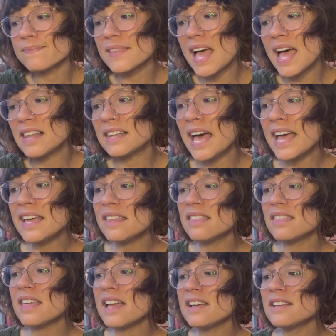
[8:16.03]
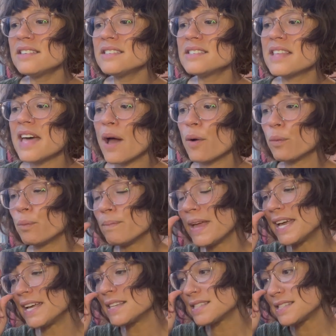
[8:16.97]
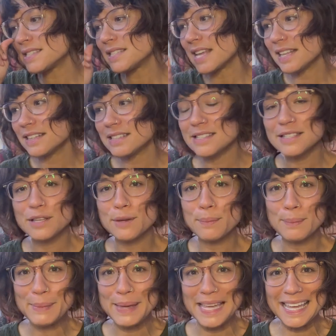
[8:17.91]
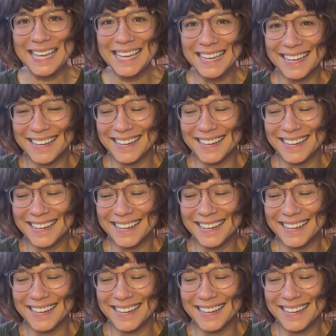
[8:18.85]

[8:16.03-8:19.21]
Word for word: I like things that make sense to me